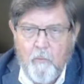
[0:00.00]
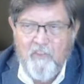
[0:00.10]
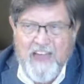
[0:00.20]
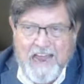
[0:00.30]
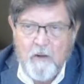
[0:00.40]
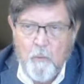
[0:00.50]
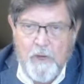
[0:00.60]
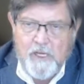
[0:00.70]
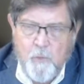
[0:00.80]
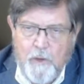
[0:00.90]
That
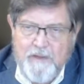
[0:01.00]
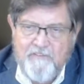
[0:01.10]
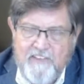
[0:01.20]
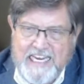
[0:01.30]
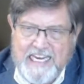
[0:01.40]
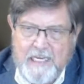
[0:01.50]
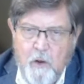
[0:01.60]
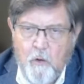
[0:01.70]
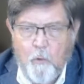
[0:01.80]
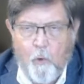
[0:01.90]
which we
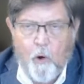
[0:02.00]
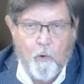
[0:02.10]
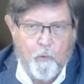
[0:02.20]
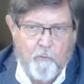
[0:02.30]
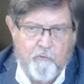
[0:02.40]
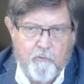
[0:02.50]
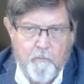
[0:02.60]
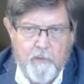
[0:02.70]
feed grows.